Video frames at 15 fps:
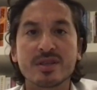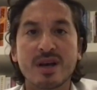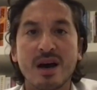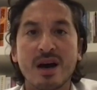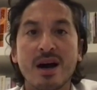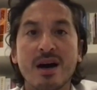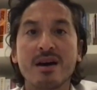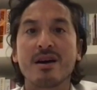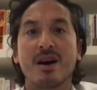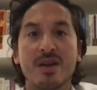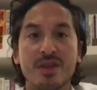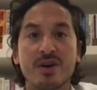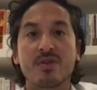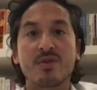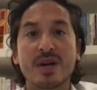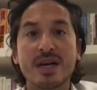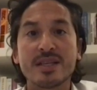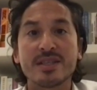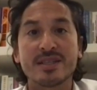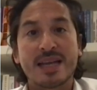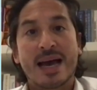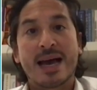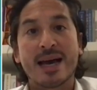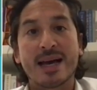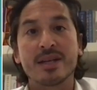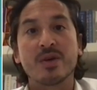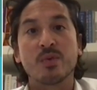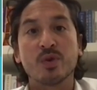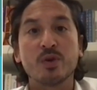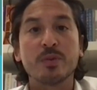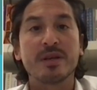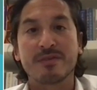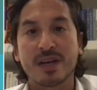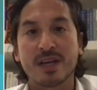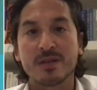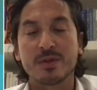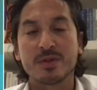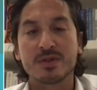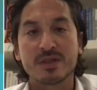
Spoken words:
are on the horizon and will be available to the